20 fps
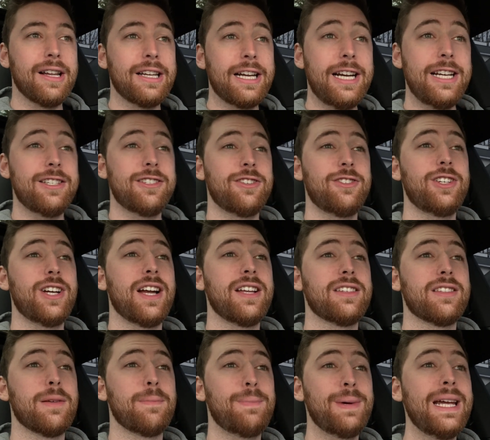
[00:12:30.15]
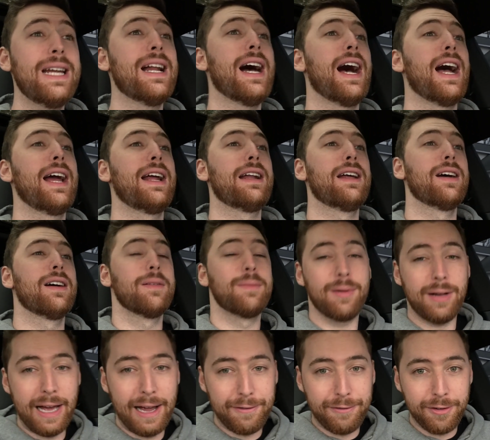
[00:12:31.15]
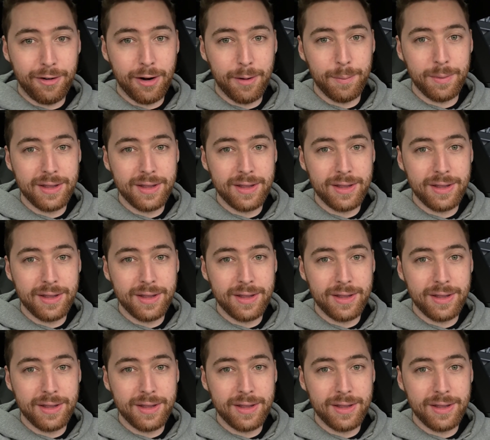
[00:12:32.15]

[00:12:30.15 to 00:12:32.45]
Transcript: Ladies and gents, the B9 platform